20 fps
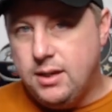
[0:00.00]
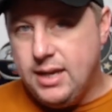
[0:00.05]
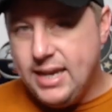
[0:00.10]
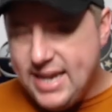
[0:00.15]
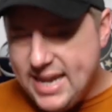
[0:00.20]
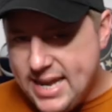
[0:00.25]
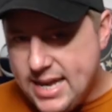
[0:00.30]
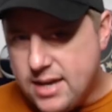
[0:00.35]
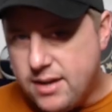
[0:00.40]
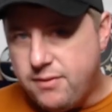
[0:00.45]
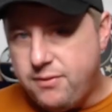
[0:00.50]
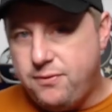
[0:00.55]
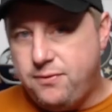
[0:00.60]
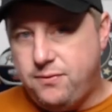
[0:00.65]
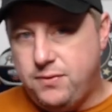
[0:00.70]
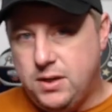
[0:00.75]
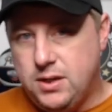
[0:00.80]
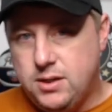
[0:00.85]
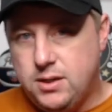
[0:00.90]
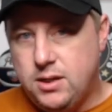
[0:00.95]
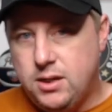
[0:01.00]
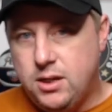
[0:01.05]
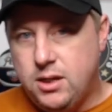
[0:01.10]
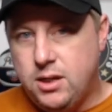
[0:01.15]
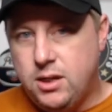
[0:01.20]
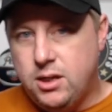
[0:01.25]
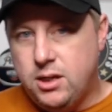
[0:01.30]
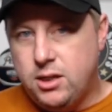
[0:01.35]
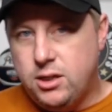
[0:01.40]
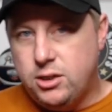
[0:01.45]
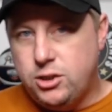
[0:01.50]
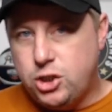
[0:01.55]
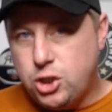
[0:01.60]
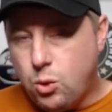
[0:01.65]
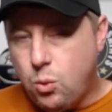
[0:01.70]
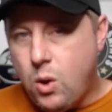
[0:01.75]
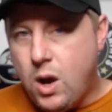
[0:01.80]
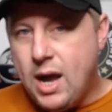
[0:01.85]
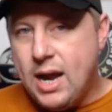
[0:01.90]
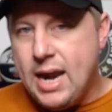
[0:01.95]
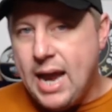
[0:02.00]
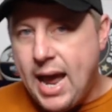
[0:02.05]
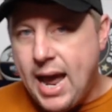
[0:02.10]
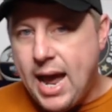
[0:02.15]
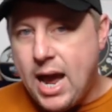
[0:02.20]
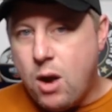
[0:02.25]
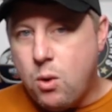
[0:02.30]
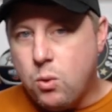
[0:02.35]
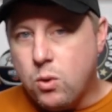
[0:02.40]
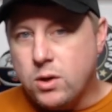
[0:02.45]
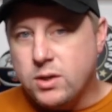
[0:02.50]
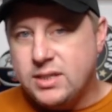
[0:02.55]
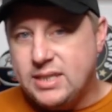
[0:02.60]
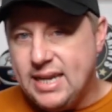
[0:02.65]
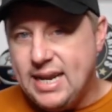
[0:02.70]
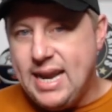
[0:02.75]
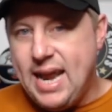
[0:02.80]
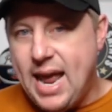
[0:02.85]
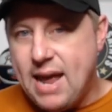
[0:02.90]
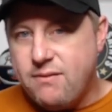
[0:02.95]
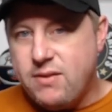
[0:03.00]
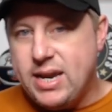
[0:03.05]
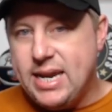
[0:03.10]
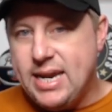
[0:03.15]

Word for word: If Juwan Howard didn't have a